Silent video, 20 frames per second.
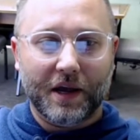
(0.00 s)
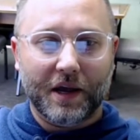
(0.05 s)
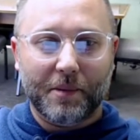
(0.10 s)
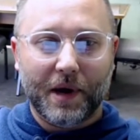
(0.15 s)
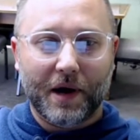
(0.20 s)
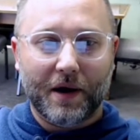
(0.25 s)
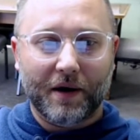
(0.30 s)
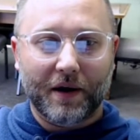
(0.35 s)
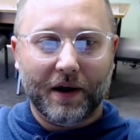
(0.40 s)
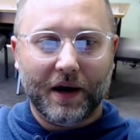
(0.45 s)
about
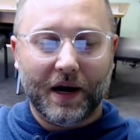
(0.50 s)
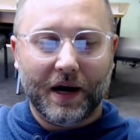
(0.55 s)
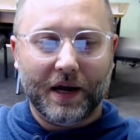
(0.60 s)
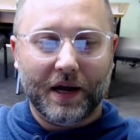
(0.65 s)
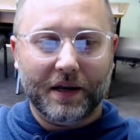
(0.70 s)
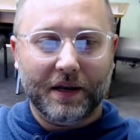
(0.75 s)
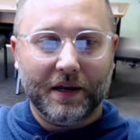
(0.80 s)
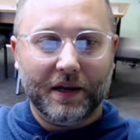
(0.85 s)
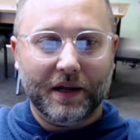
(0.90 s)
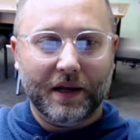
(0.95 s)

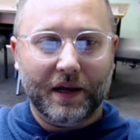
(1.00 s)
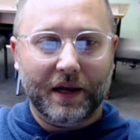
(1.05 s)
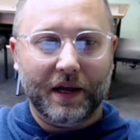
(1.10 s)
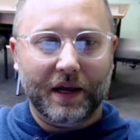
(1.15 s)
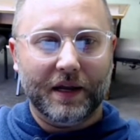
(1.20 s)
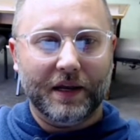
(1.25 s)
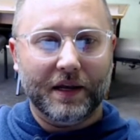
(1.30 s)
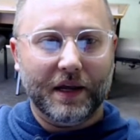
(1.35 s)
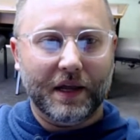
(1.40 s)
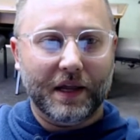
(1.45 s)
God,
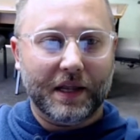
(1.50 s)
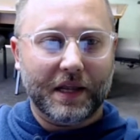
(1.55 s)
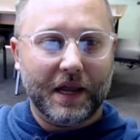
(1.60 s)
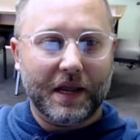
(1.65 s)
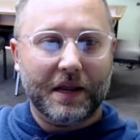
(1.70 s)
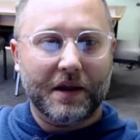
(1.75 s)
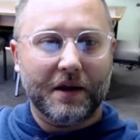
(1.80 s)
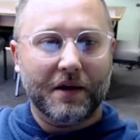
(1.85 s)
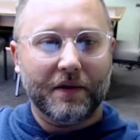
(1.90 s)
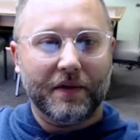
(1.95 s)
and it
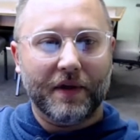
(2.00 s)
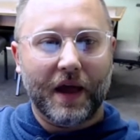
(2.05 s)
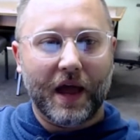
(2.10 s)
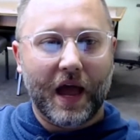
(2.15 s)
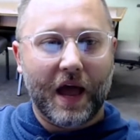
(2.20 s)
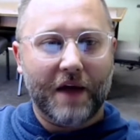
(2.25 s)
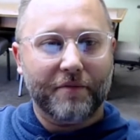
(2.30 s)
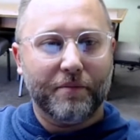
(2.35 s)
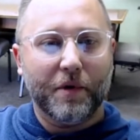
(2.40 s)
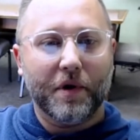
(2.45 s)
says here that
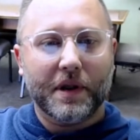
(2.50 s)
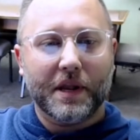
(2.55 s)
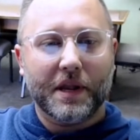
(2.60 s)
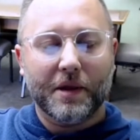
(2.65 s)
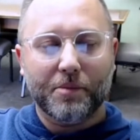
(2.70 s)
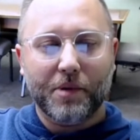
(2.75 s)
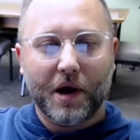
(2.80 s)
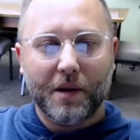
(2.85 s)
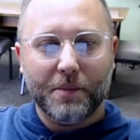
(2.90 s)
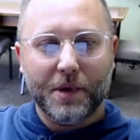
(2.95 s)
have mercy
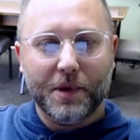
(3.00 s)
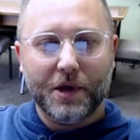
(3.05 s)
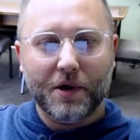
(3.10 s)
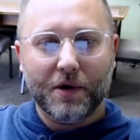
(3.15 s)
upon me,